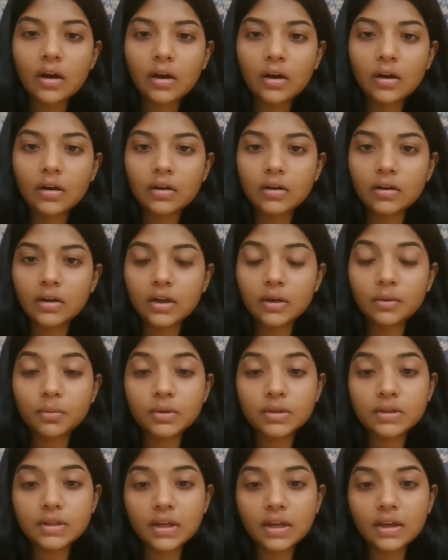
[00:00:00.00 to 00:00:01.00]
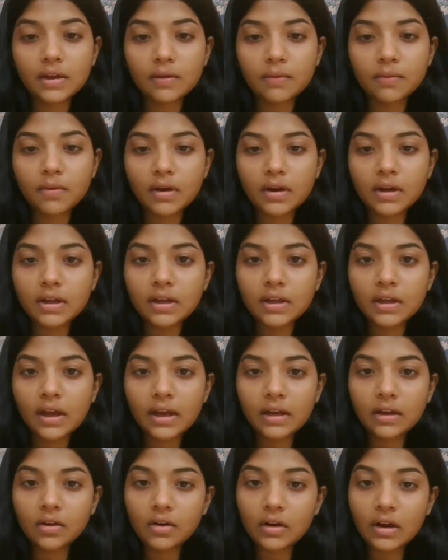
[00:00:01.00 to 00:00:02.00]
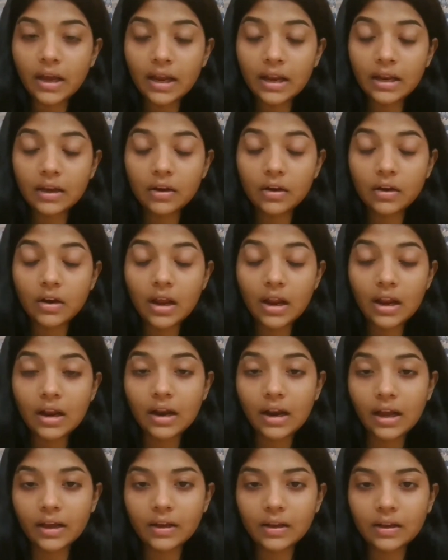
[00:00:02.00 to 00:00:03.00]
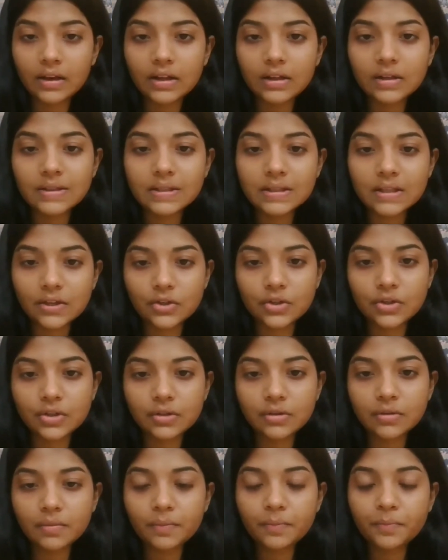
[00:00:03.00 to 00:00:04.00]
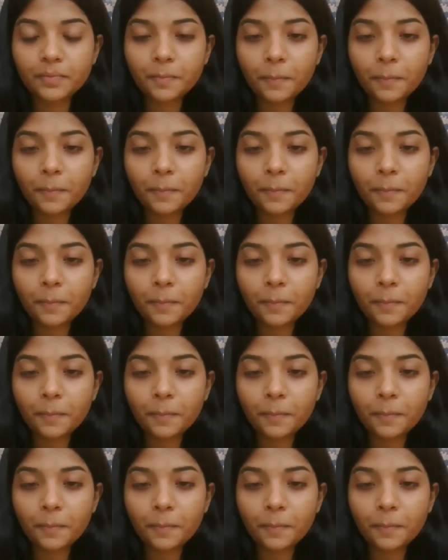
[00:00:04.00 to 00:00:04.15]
It was a very enlightening session.